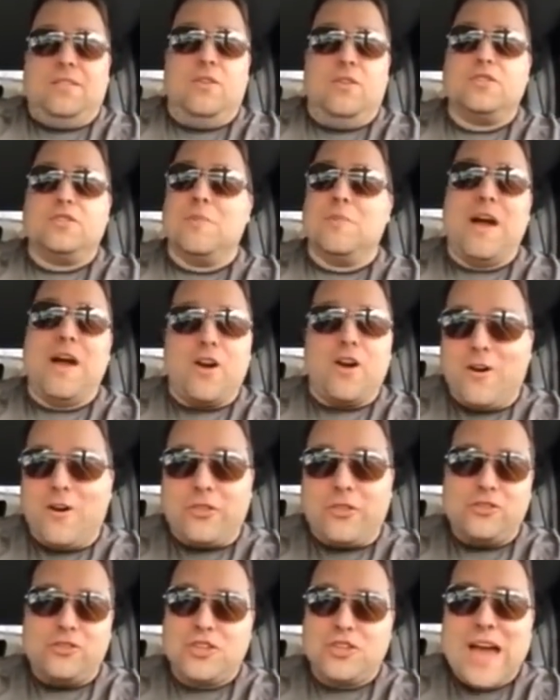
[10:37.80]
those are my
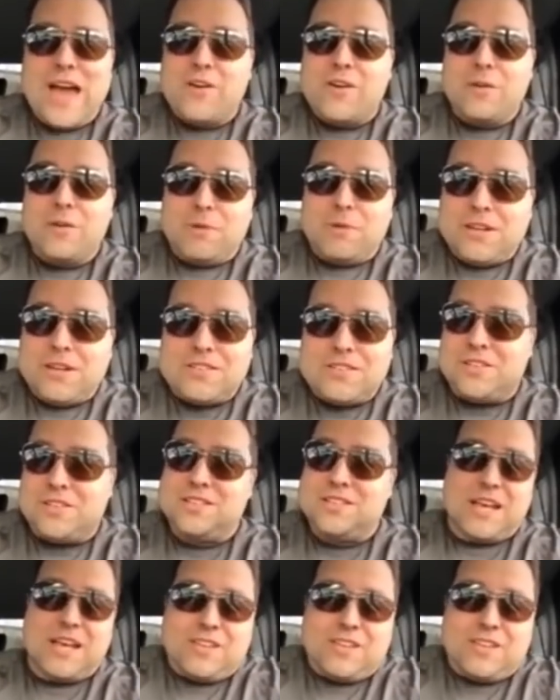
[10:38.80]
earth-shattering predictions.